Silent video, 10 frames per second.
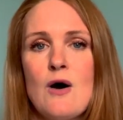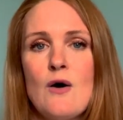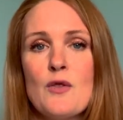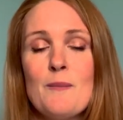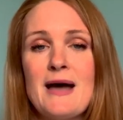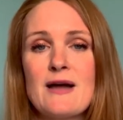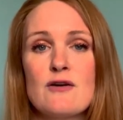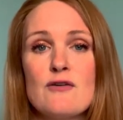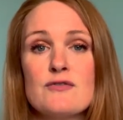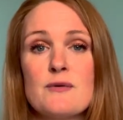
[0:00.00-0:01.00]
on the back
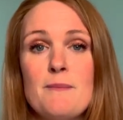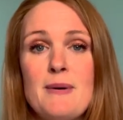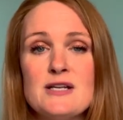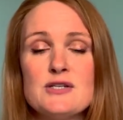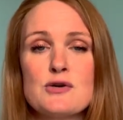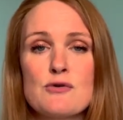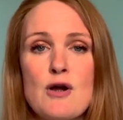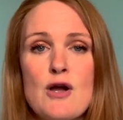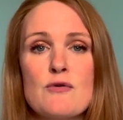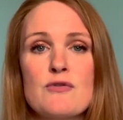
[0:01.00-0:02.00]
of better
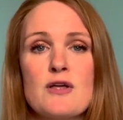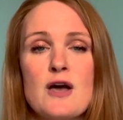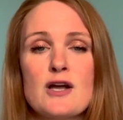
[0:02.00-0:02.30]
growth